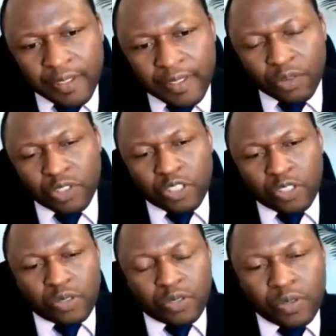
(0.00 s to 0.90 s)
that
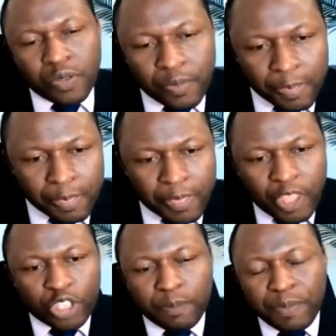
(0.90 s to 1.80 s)
the
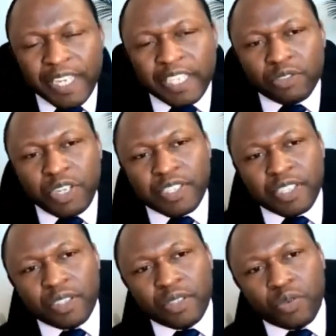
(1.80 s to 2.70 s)
underpinning
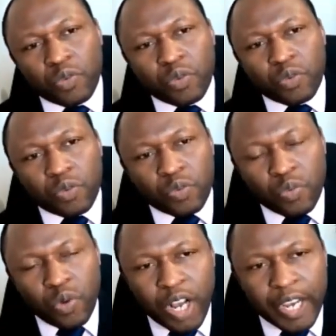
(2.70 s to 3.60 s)
reason
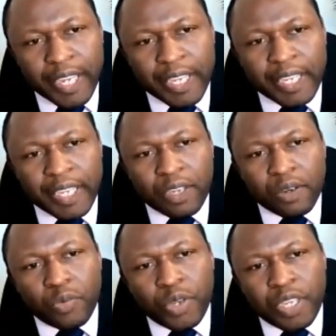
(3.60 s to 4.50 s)
why
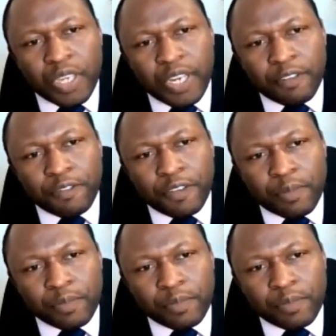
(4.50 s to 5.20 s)
we have